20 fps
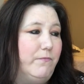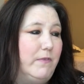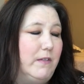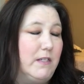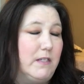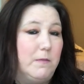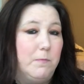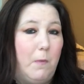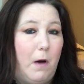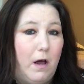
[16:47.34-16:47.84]
the
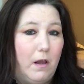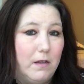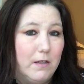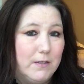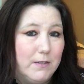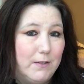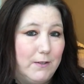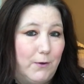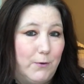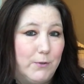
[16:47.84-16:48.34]

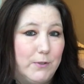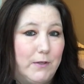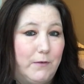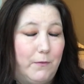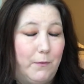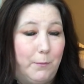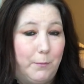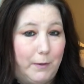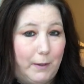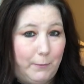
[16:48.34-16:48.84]
smallest dose
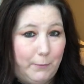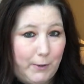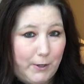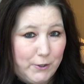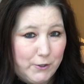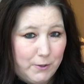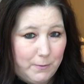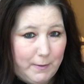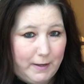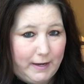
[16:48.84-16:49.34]
of a blood
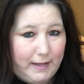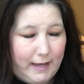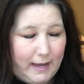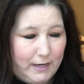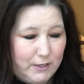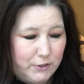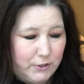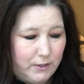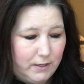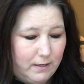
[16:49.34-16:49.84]
pressure
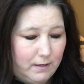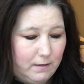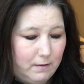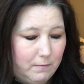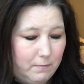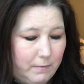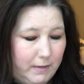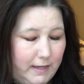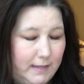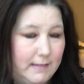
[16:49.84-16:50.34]

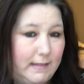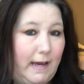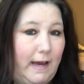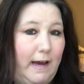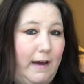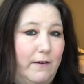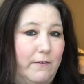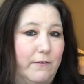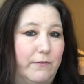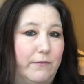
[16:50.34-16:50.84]
medication because I
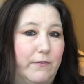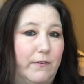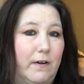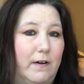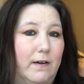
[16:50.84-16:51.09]
have